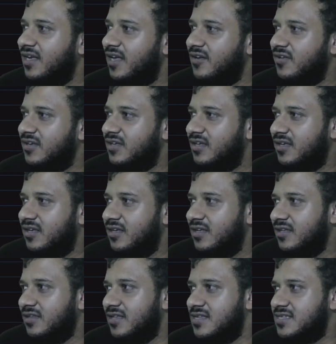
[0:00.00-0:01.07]
Anyway,
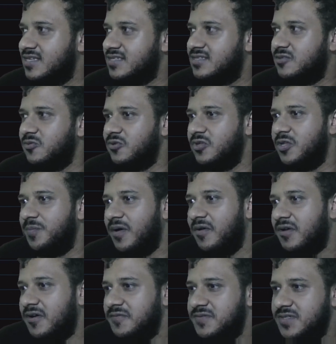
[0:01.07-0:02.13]
this is 2 to the
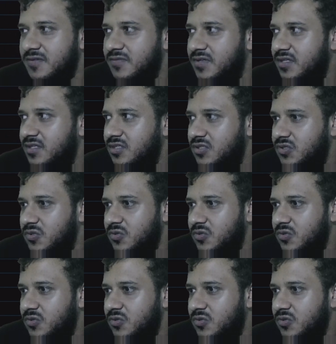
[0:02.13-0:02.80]
power of 7,